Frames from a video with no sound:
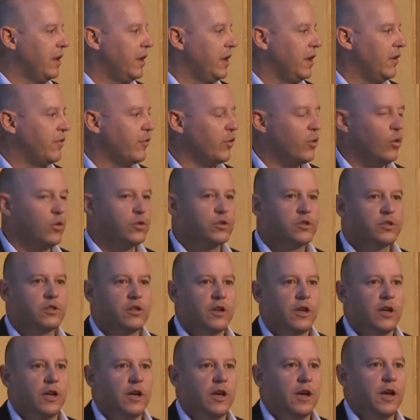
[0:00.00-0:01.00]
Of course,
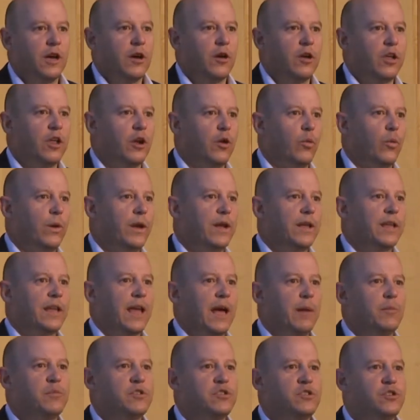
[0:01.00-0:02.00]
when it
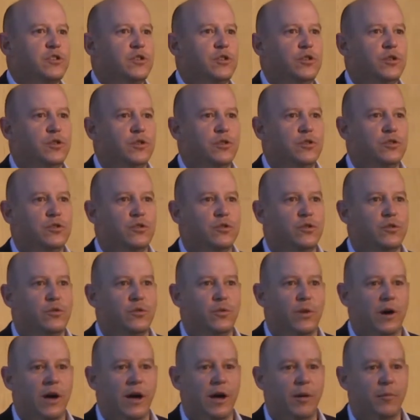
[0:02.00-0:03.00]
comes to
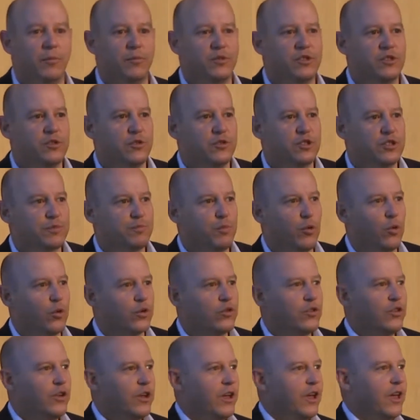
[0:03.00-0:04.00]

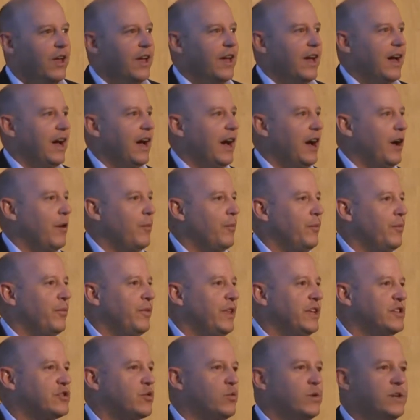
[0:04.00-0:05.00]
sport,
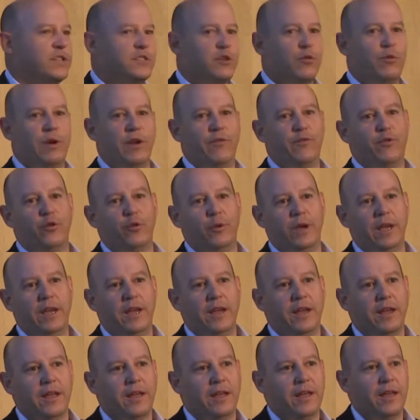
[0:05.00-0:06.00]
there's always a referee.
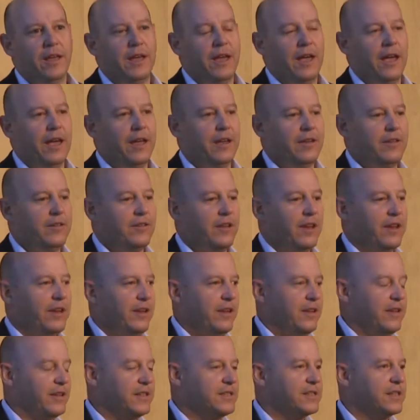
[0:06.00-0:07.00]
And
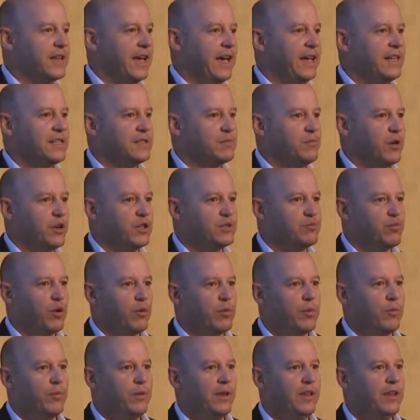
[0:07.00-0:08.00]
in this case, most
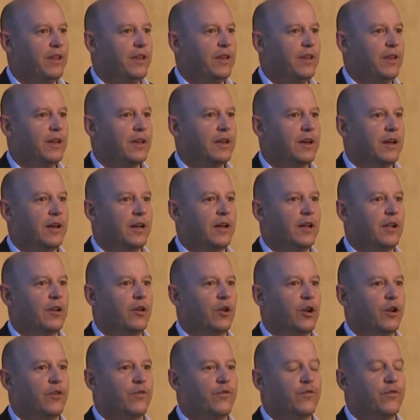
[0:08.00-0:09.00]
probably a
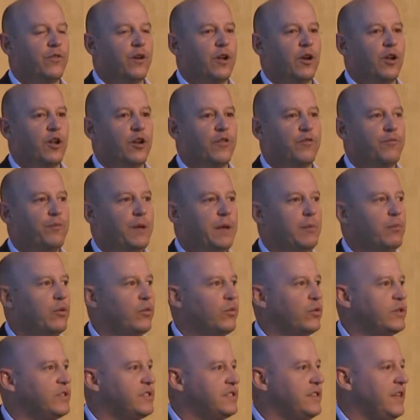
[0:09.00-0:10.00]
lot of people
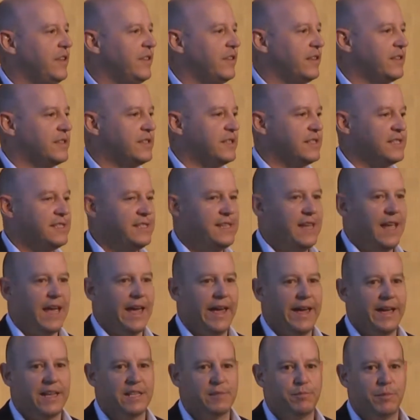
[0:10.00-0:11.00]
would see the
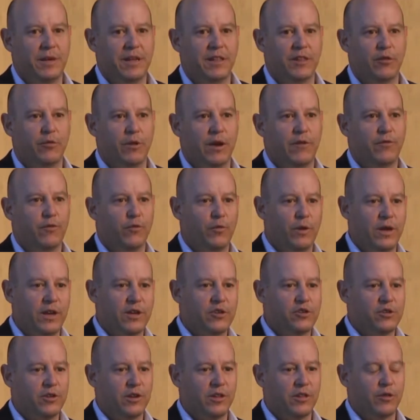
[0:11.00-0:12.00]
CAA as being the referee
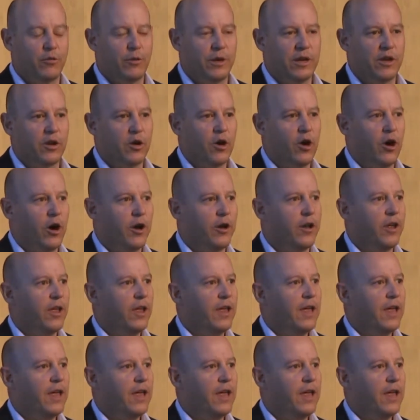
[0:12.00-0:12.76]
issuing the red card.